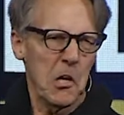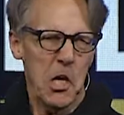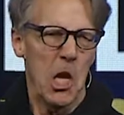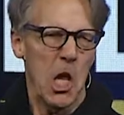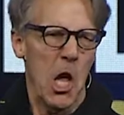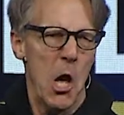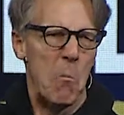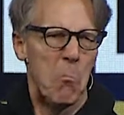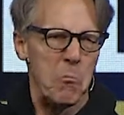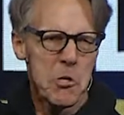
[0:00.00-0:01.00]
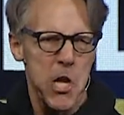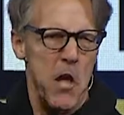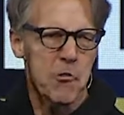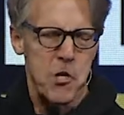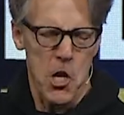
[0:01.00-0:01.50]
Kill him.
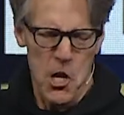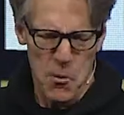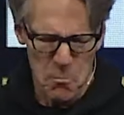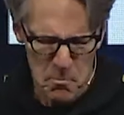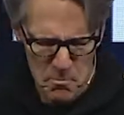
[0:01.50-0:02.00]
Death to him.